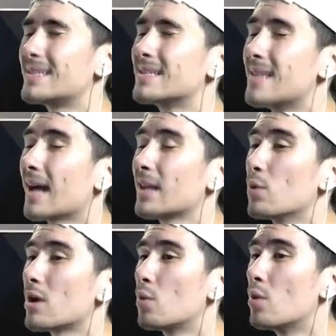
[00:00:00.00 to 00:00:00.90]
exactly
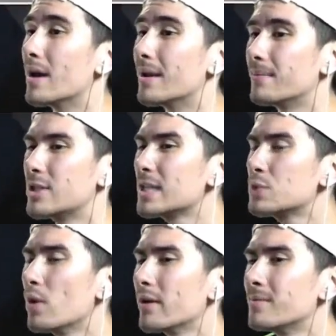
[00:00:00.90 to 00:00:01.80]
what I want.
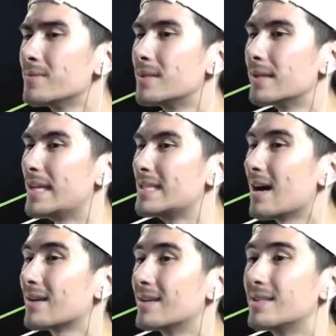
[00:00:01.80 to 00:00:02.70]
Jason Williams, he's
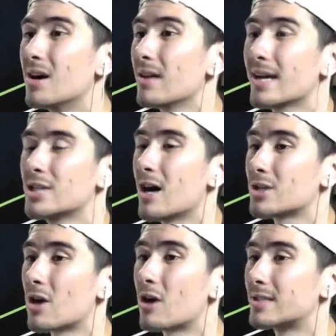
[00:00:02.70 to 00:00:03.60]
not gonna dunk like
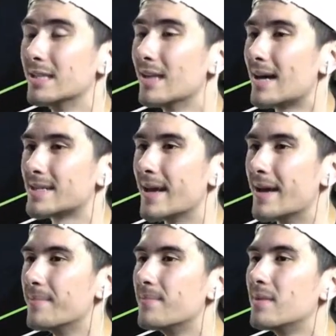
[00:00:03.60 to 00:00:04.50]
Josh Hart did last
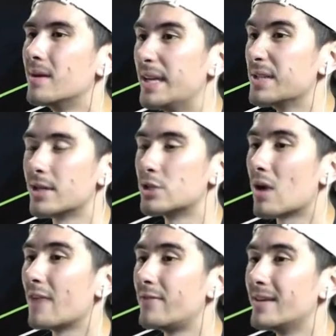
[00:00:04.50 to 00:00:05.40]
game. He's gonna
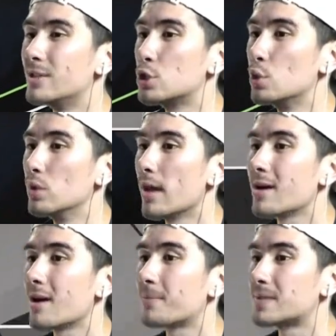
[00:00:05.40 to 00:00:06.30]
drive in, shoot
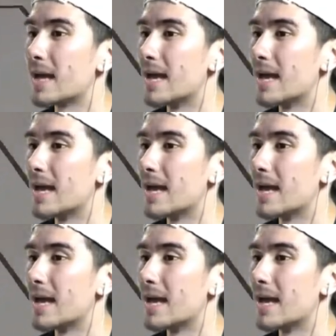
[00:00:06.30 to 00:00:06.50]
layups,